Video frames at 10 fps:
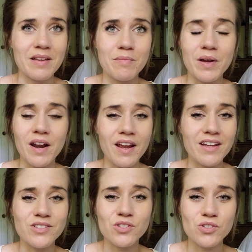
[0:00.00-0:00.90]
But I
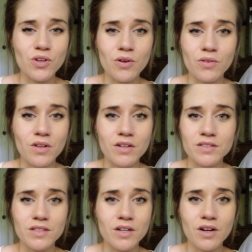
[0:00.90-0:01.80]
had so long
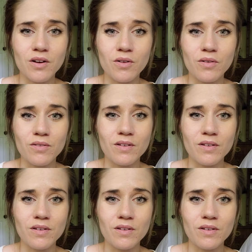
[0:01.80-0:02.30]
to go.